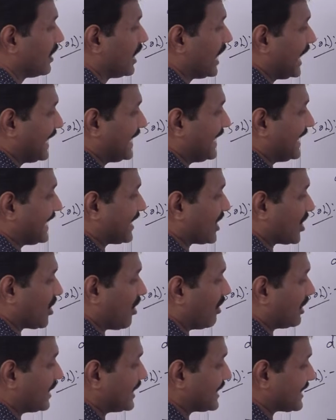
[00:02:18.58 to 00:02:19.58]
Here
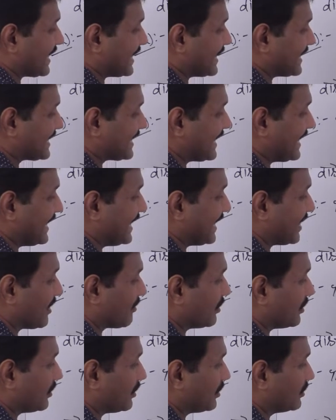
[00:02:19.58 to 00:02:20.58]
constant c
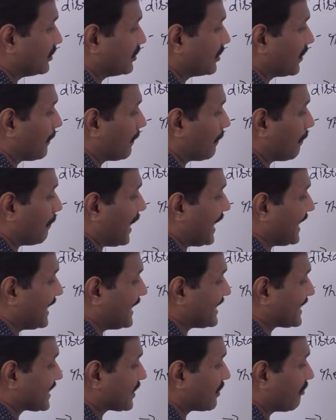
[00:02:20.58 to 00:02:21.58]
equal to
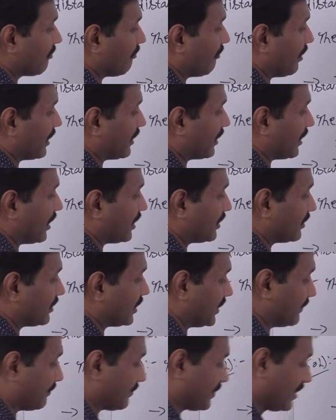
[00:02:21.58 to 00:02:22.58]
minus
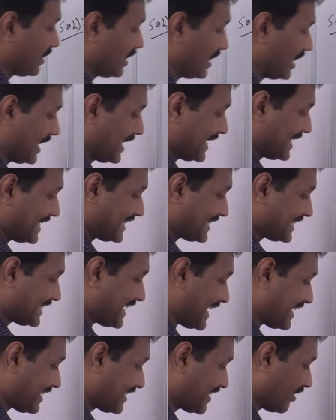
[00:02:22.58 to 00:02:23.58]
103.
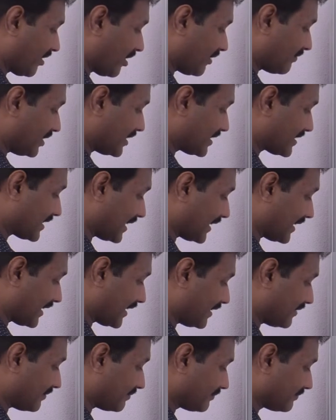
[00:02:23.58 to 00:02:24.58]
Center of the circle.